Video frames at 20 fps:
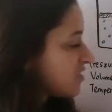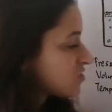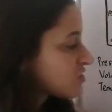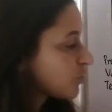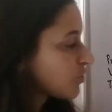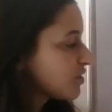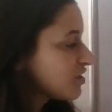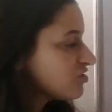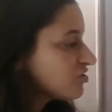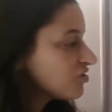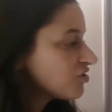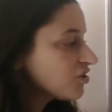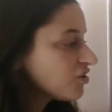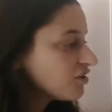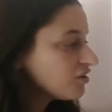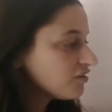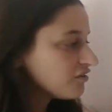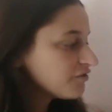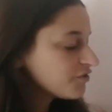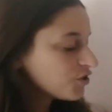So it's a
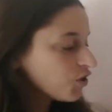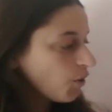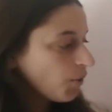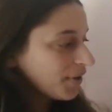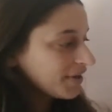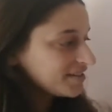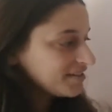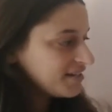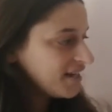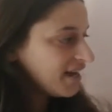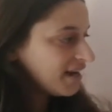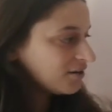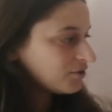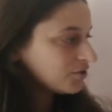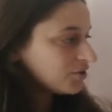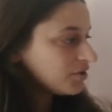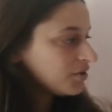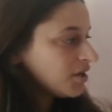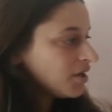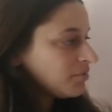curve going
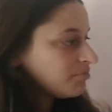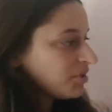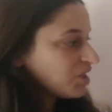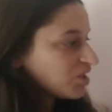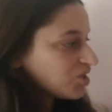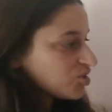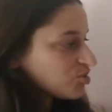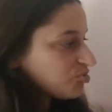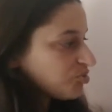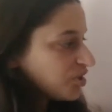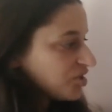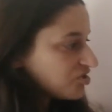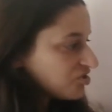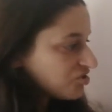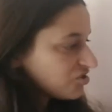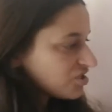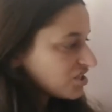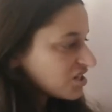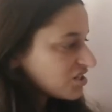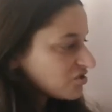down because
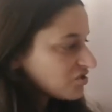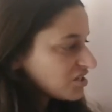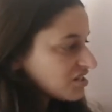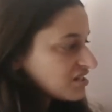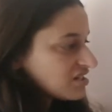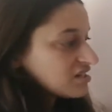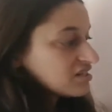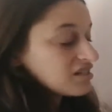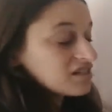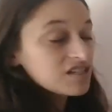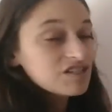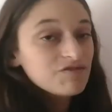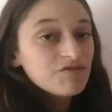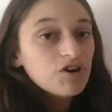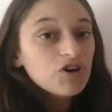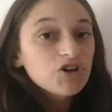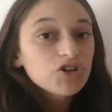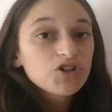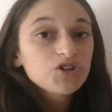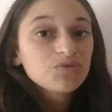pressure decreases as
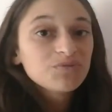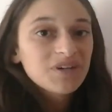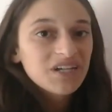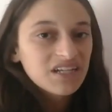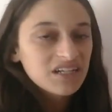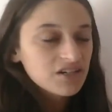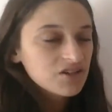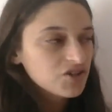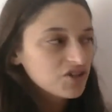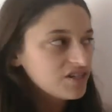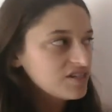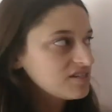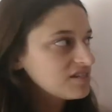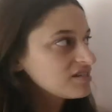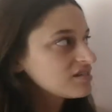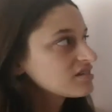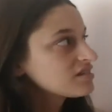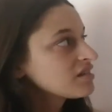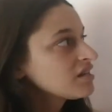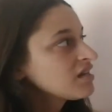volume
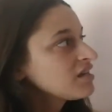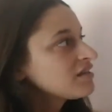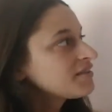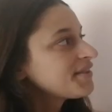increases.